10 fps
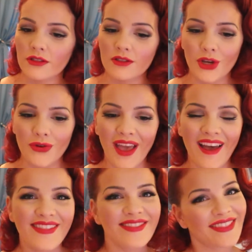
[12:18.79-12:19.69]
So
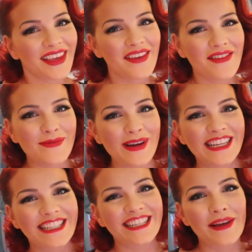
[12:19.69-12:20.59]
yeah, thank you very
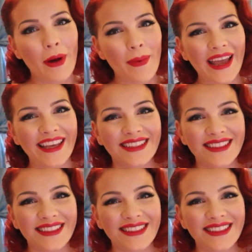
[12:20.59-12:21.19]
much, bye bye.